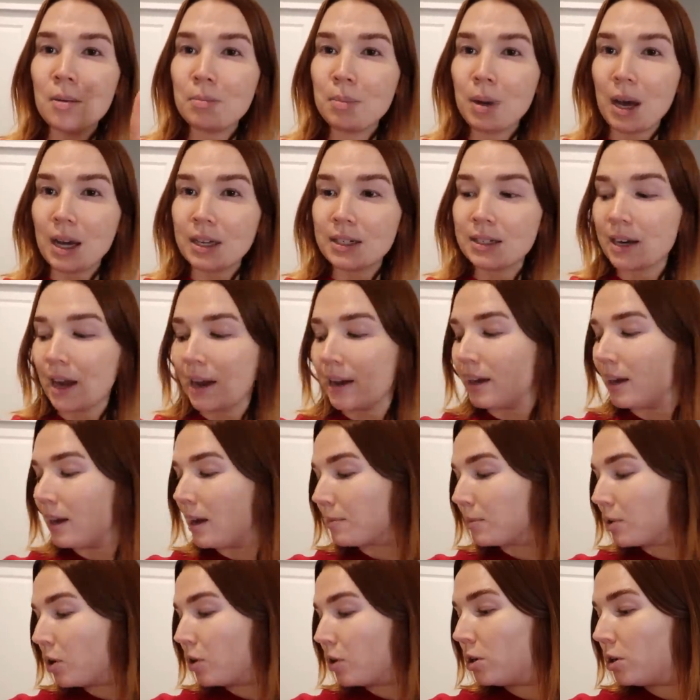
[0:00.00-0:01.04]
But I
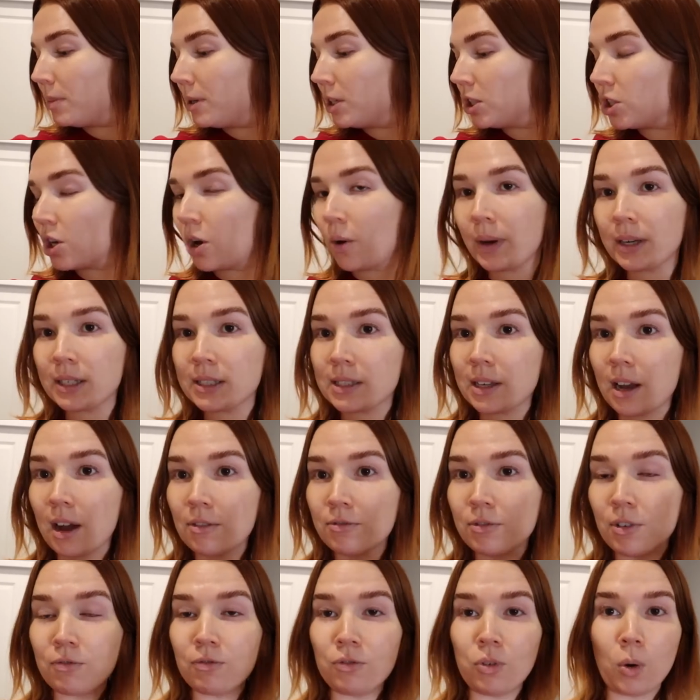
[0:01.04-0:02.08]
am to be showing
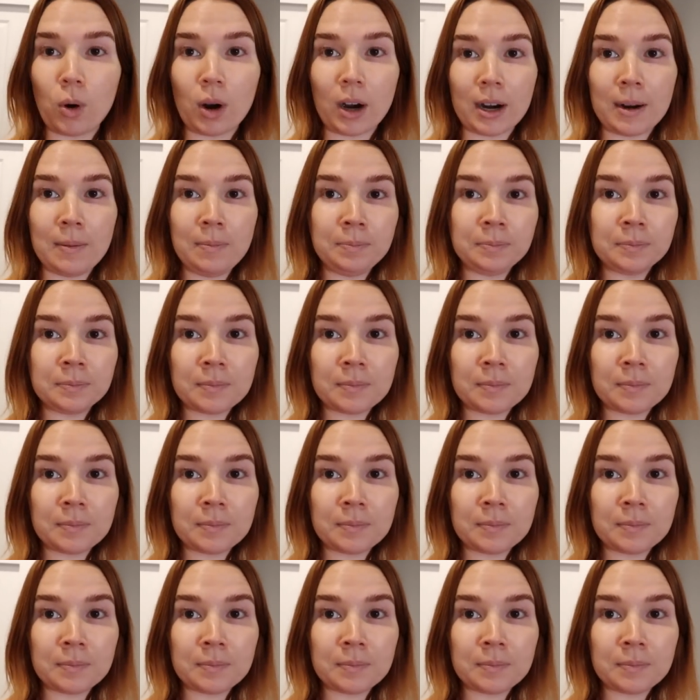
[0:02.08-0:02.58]
stuff for